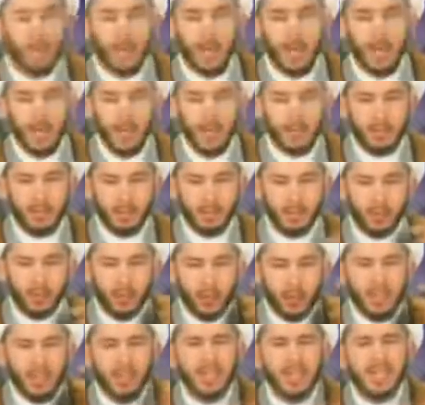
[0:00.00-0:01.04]
and
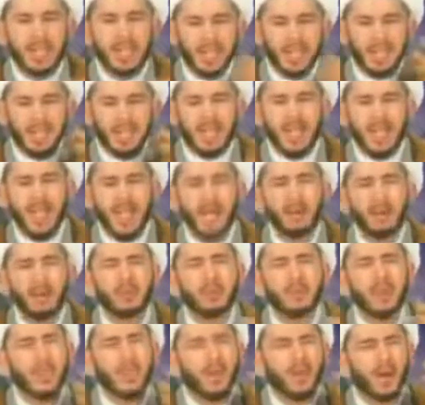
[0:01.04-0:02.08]
voices and sounds
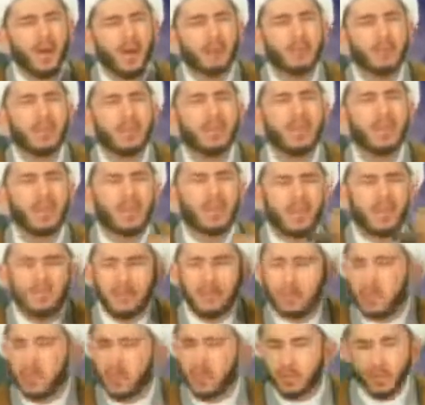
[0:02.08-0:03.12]
and humming and everybody
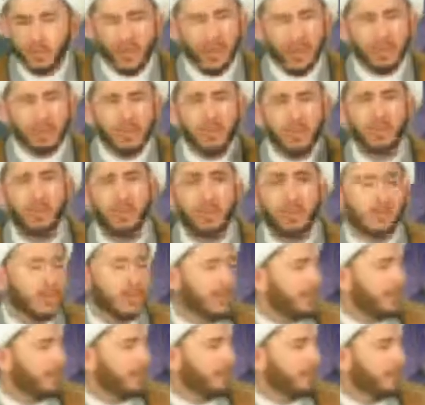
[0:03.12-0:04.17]
shouting went
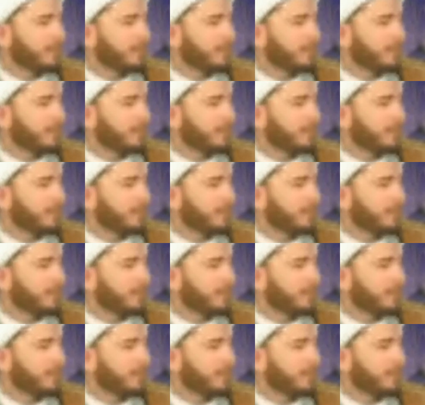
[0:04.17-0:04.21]
up.